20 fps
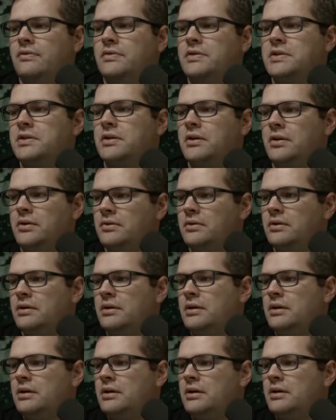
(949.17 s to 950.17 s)
So
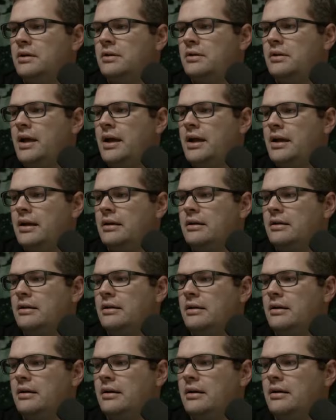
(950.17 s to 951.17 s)
like
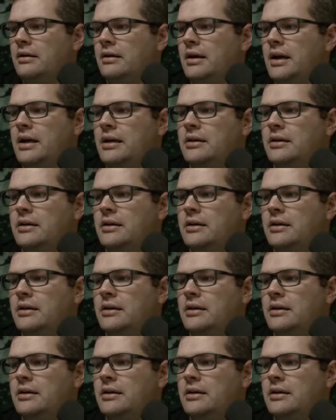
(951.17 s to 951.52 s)
8